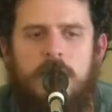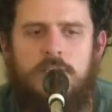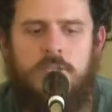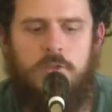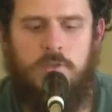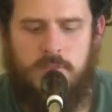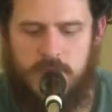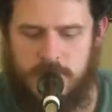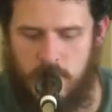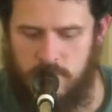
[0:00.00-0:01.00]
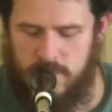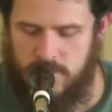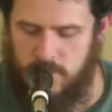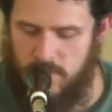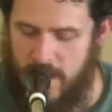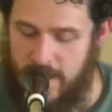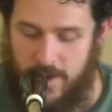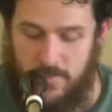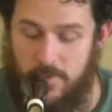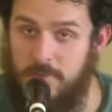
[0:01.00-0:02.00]
think too that this goes into and I
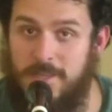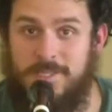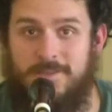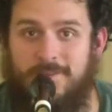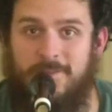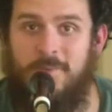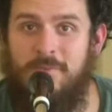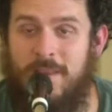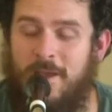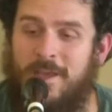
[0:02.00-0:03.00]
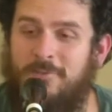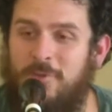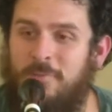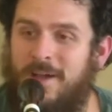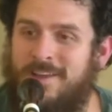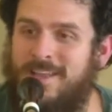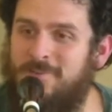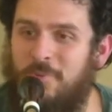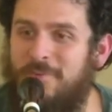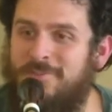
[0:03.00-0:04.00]
can't remember this we've now had a few
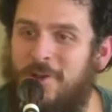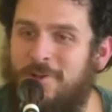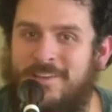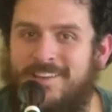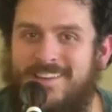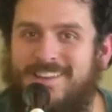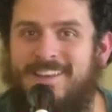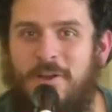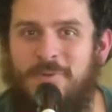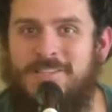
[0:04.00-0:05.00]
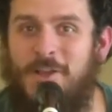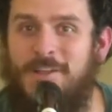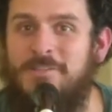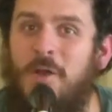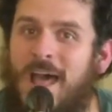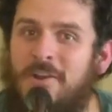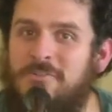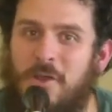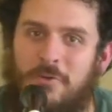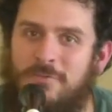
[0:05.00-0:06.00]
podcasts where we've talked and no one saw it. So I
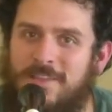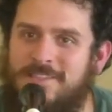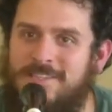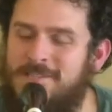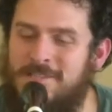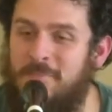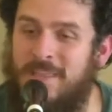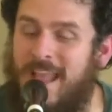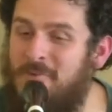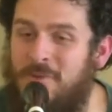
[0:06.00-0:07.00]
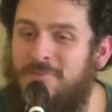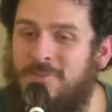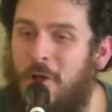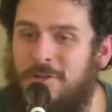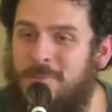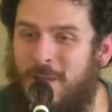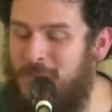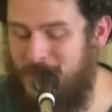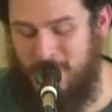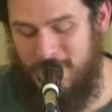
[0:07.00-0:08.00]
don't know if this is something I, we've talked about
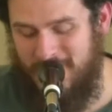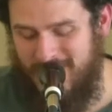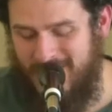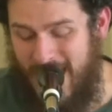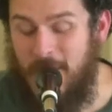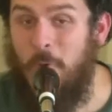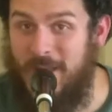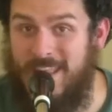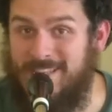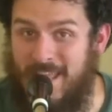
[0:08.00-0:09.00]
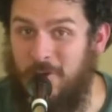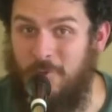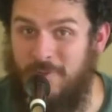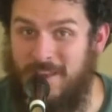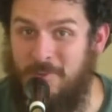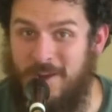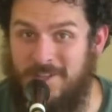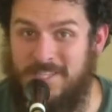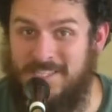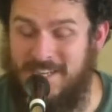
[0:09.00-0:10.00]
before. I know it is. I don't know if anyone
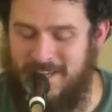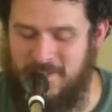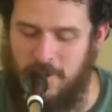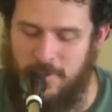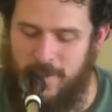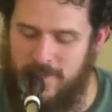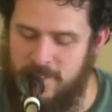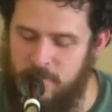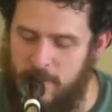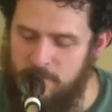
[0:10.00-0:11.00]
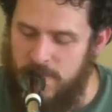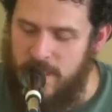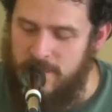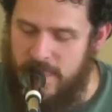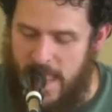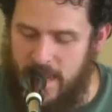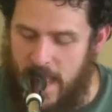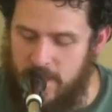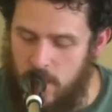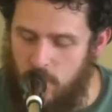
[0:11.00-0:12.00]
else has seen us talk about this, but that
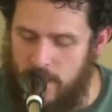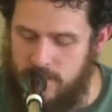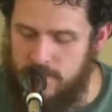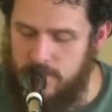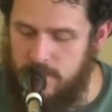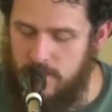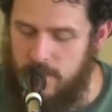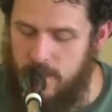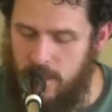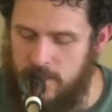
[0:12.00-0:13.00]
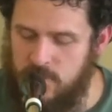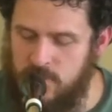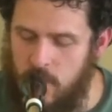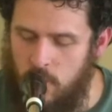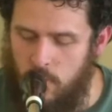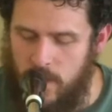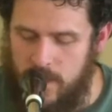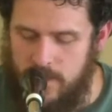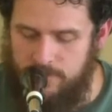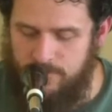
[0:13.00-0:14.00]
I know is is so
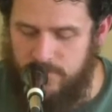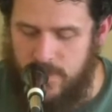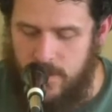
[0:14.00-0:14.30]
in